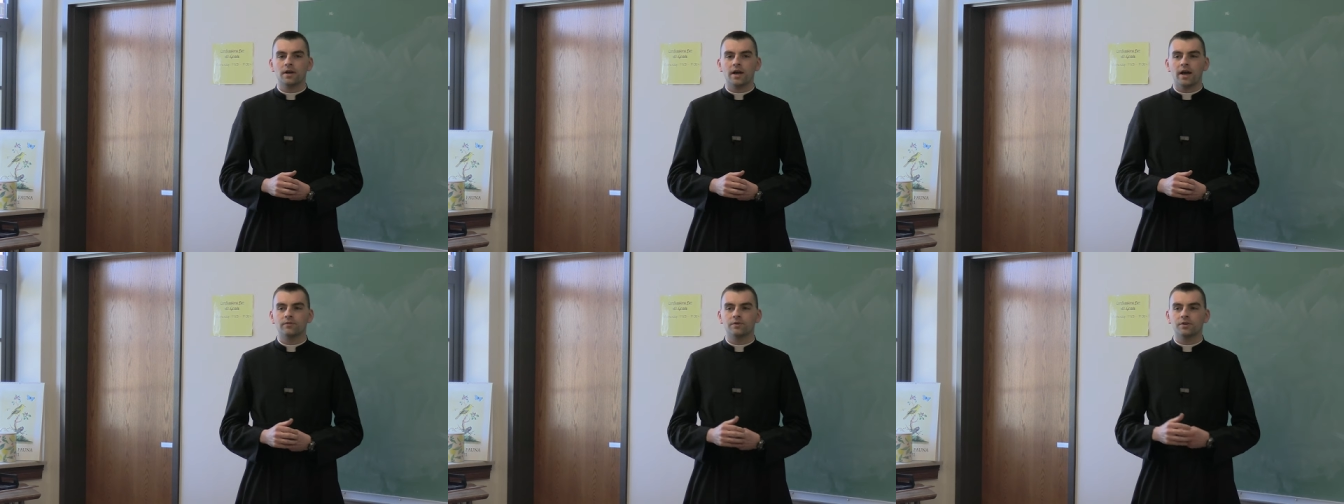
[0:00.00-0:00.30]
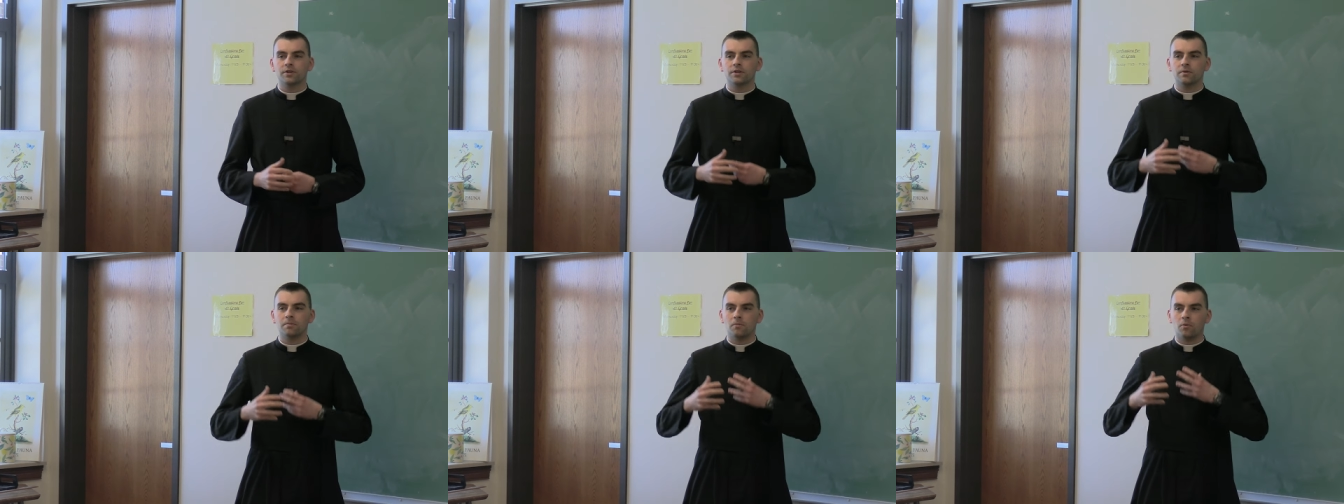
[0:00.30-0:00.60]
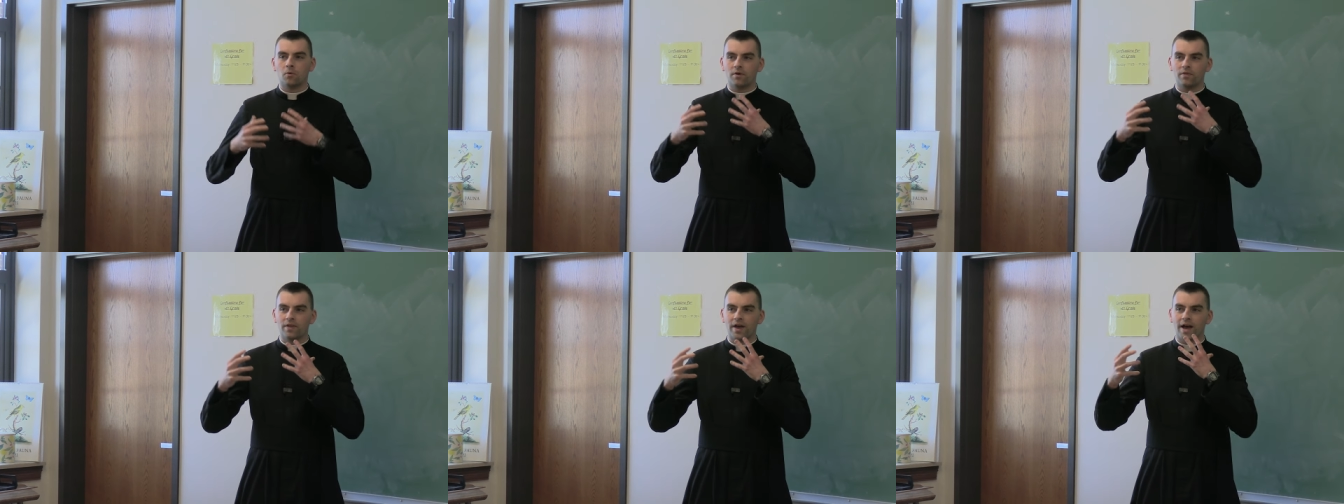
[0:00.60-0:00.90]
And really, the
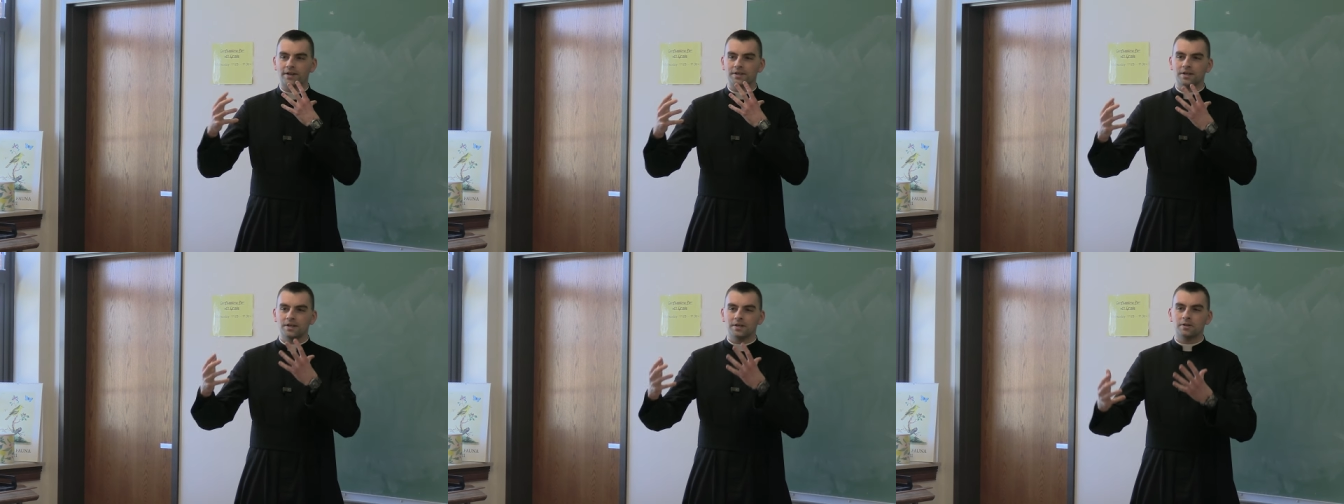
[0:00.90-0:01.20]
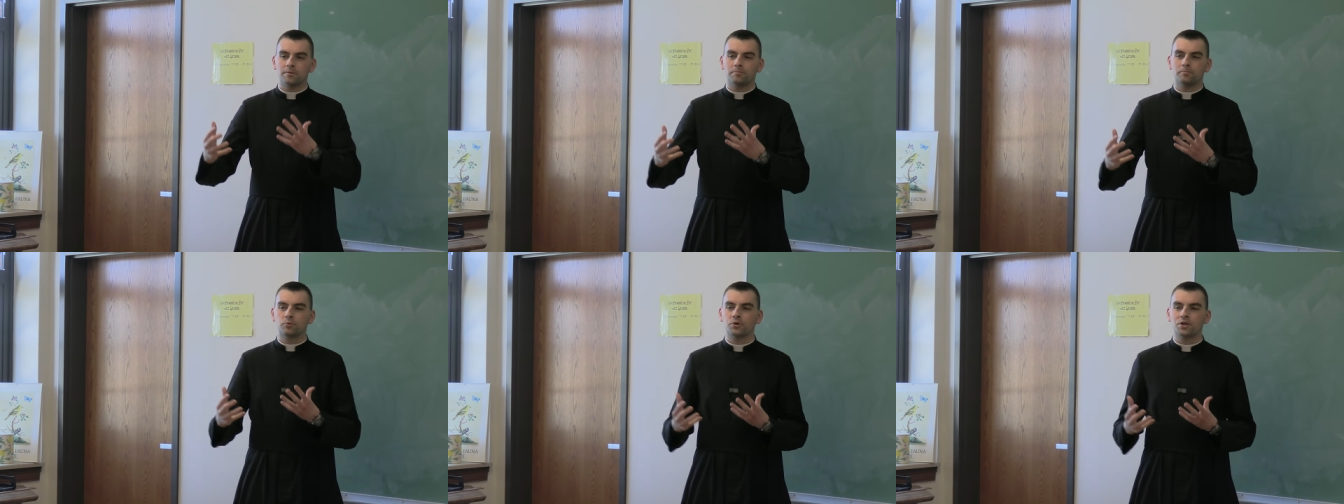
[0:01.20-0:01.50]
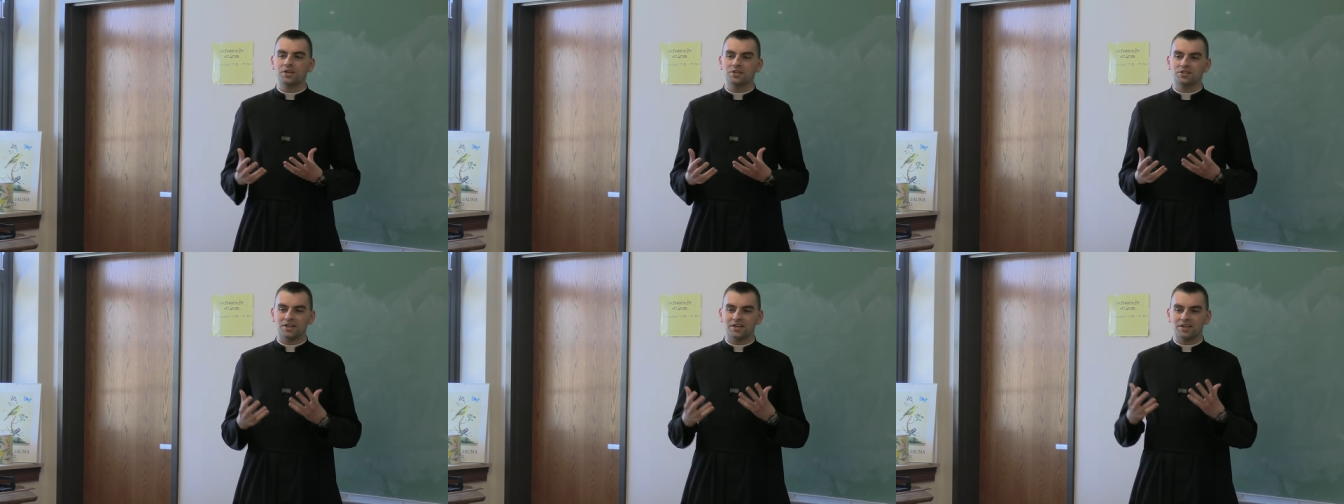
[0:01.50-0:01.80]
more that the
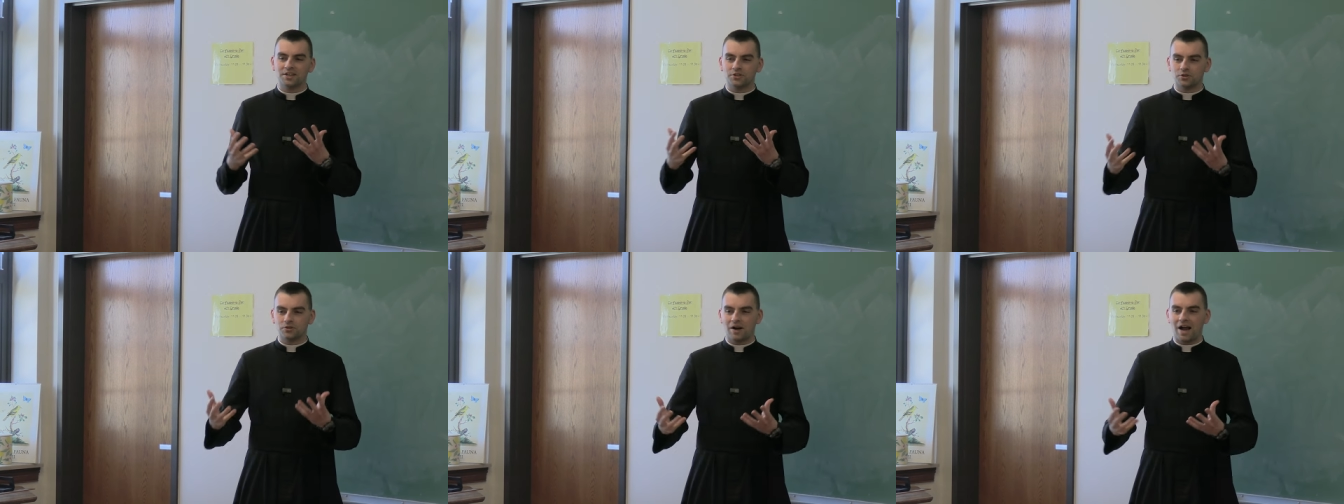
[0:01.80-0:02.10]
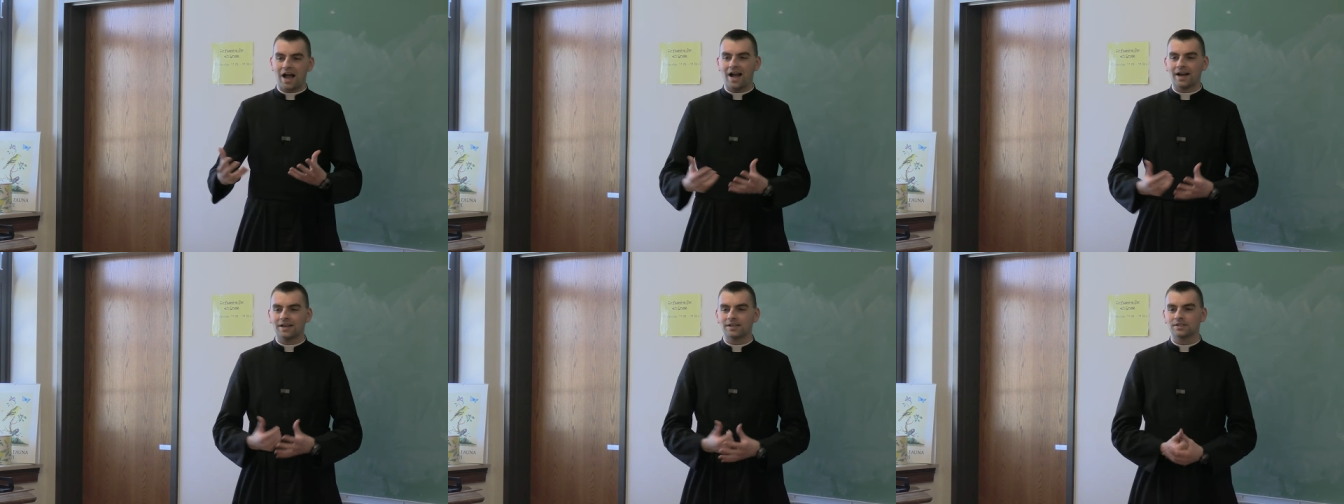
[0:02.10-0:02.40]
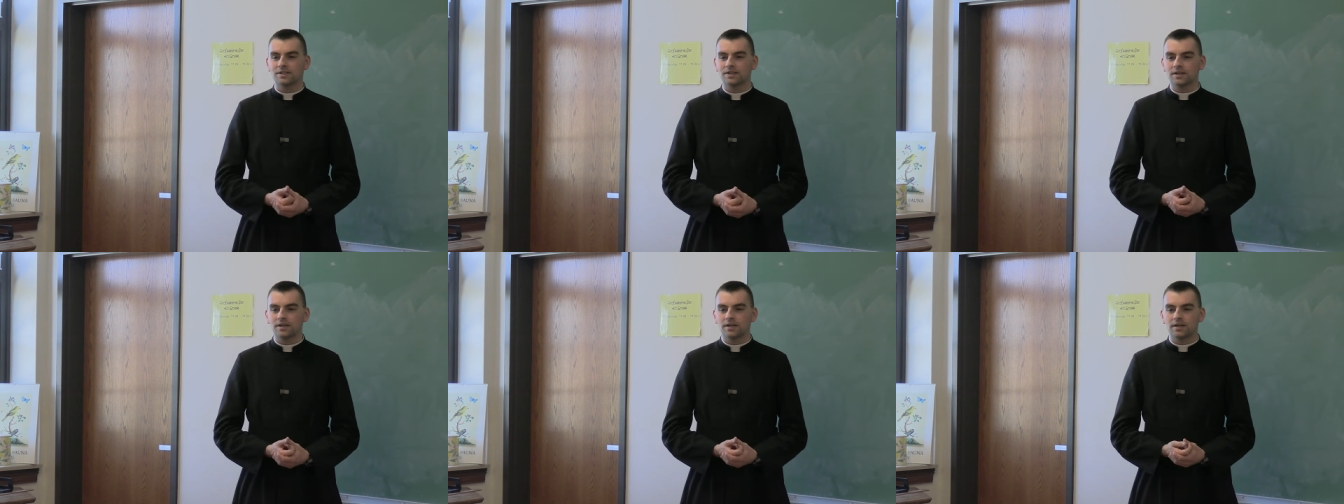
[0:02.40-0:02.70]
priest can
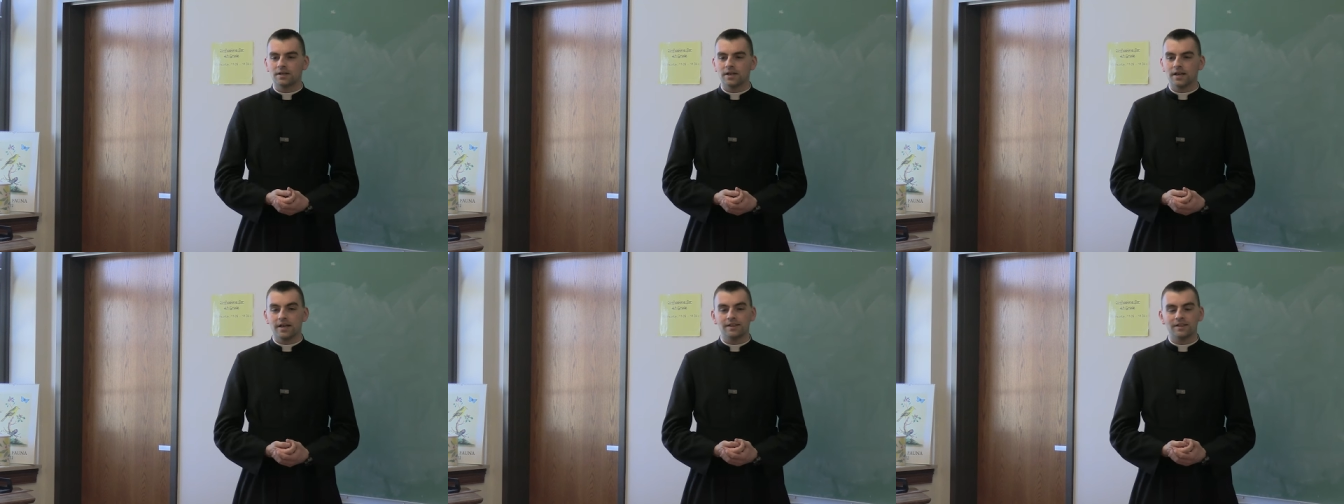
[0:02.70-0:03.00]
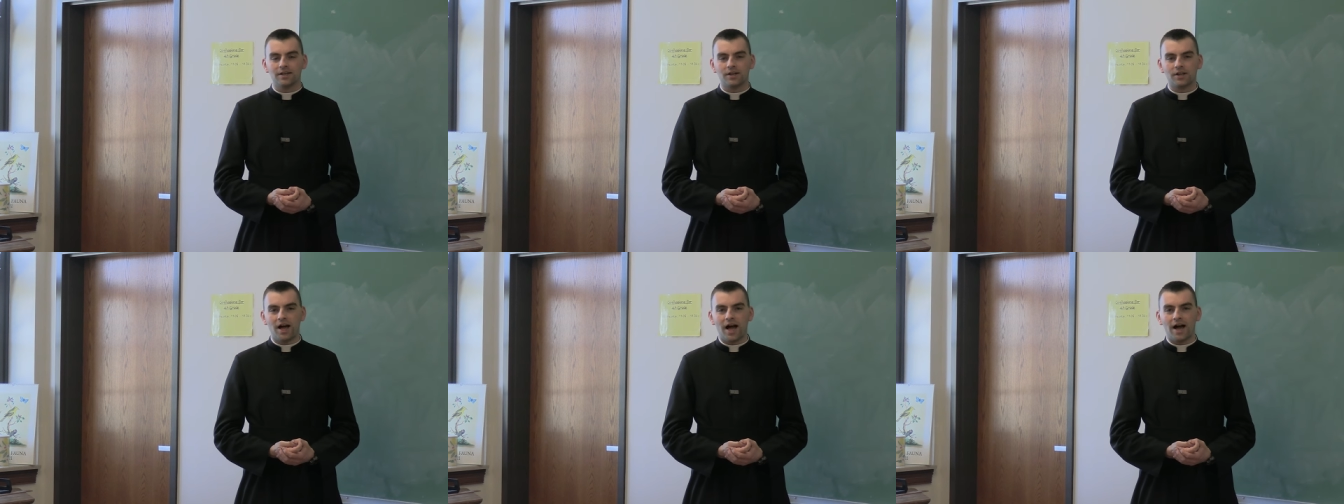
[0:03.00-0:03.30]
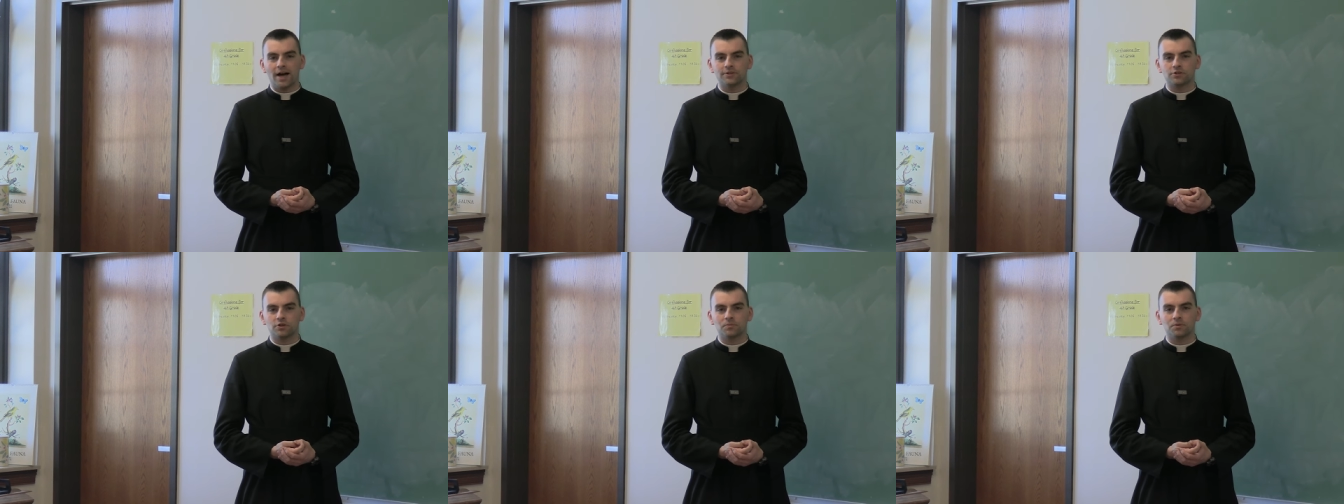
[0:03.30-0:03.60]
interact in the
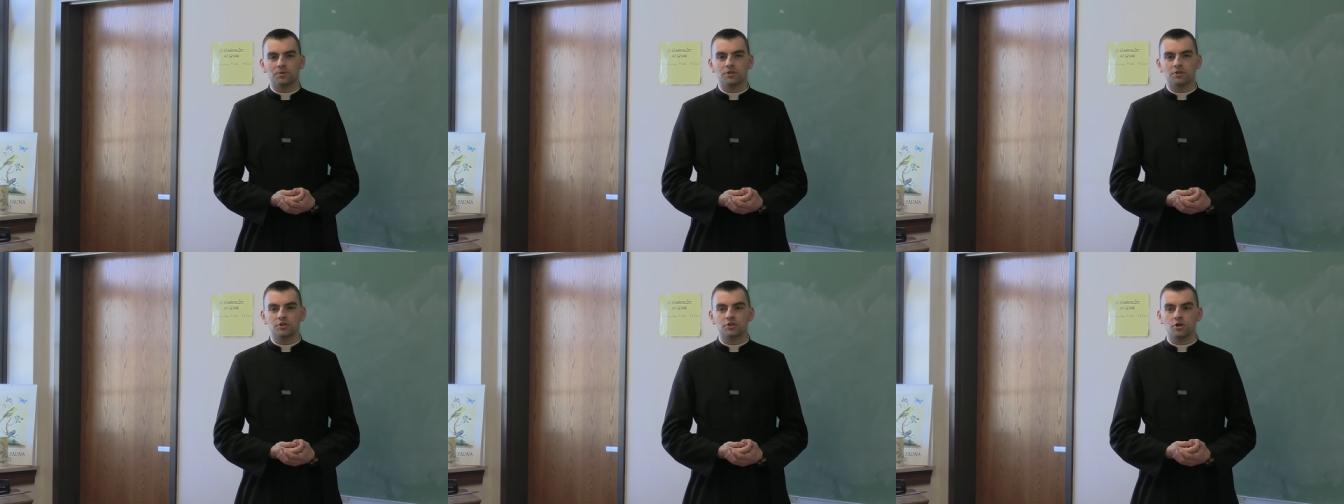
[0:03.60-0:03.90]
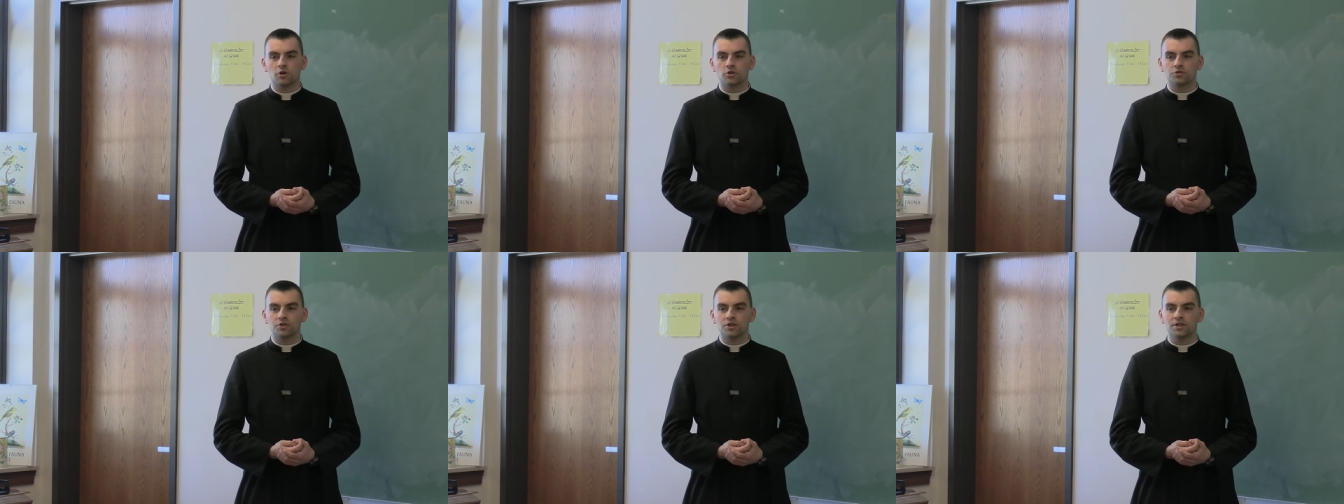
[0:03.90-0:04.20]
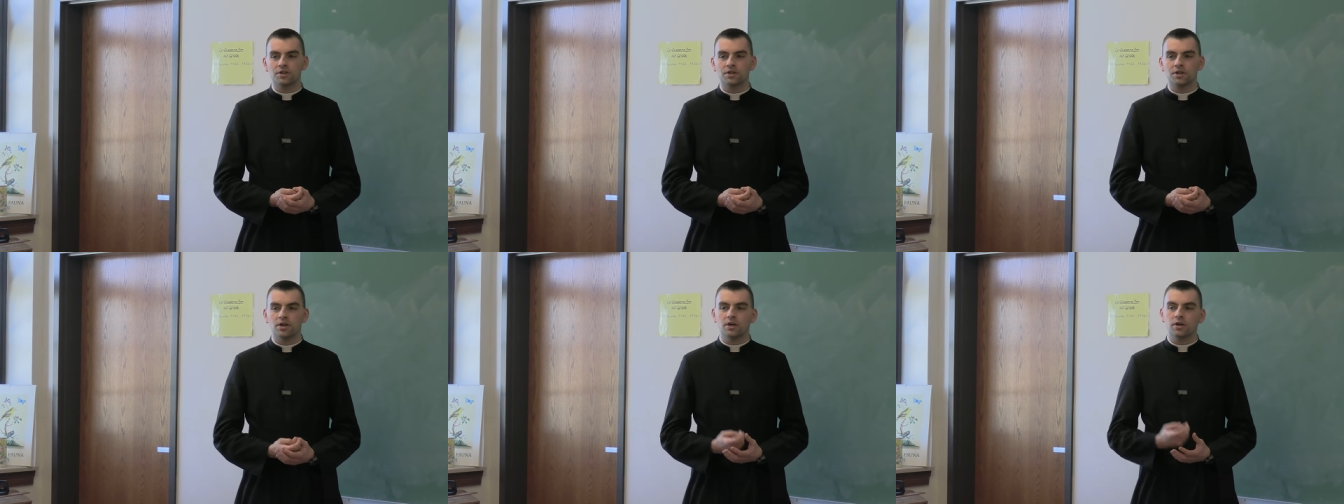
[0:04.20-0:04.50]
classroom with the
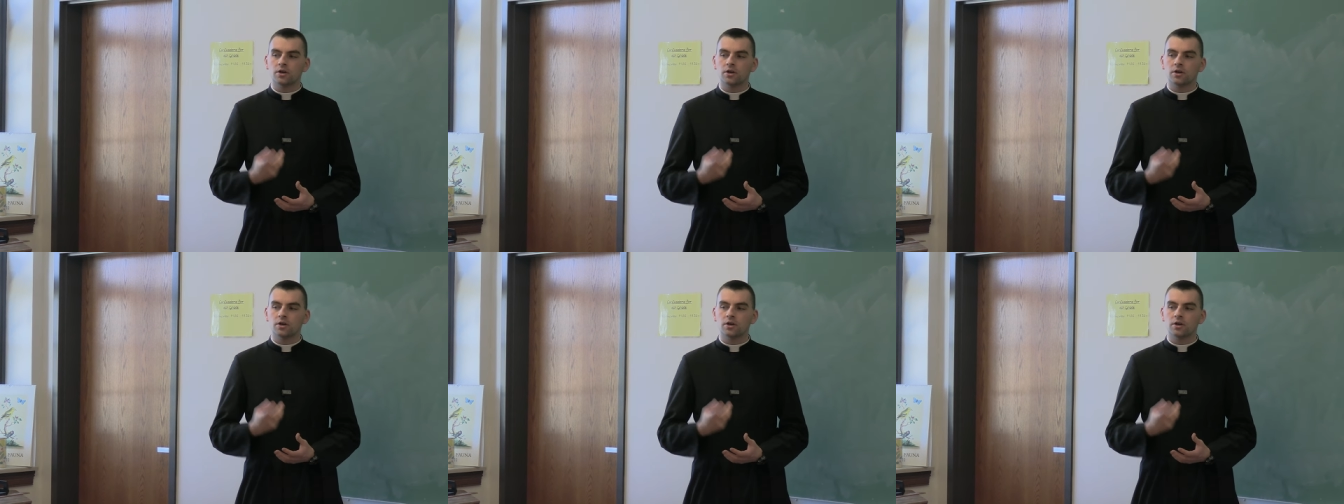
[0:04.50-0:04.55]
children,